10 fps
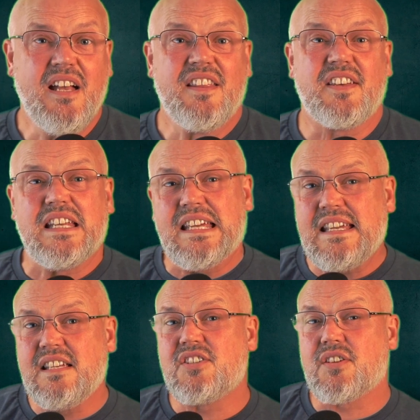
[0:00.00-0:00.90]
than it
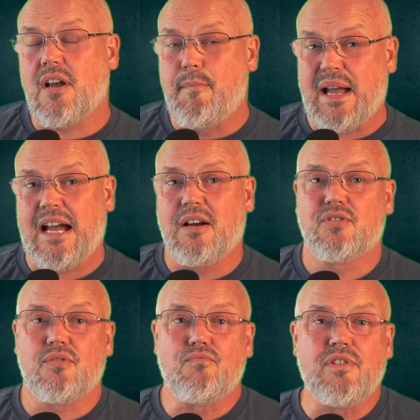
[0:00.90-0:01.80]
is about
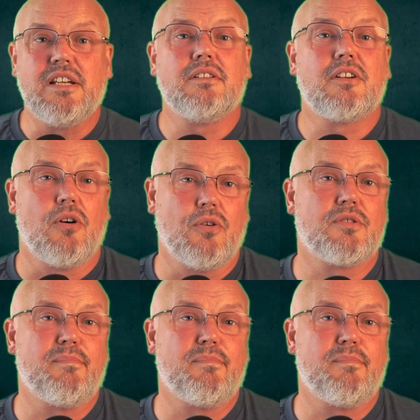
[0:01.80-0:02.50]
real code